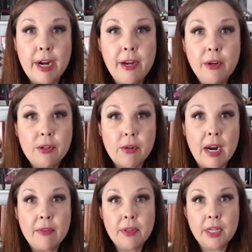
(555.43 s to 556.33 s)
He's a brand
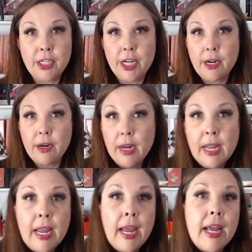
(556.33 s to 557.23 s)
new driver this
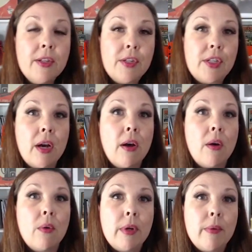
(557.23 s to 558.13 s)
year, and
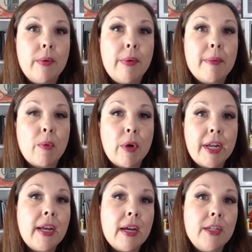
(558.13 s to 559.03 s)
so we've
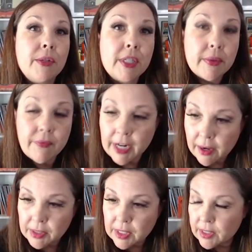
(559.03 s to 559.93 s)
been working on doing
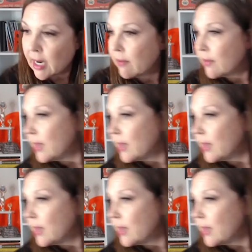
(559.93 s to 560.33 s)
some videos and